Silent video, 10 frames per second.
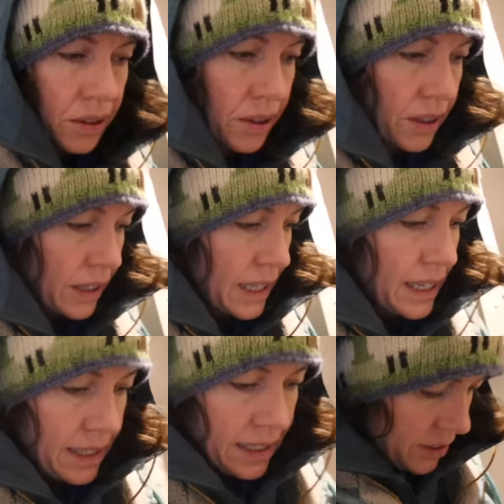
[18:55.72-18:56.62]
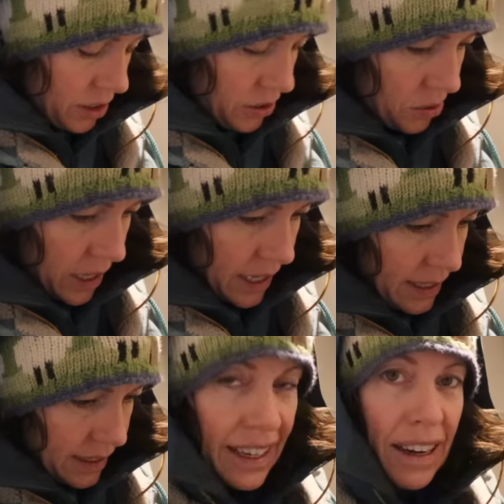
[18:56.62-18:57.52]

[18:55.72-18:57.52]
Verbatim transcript: or uh, just right.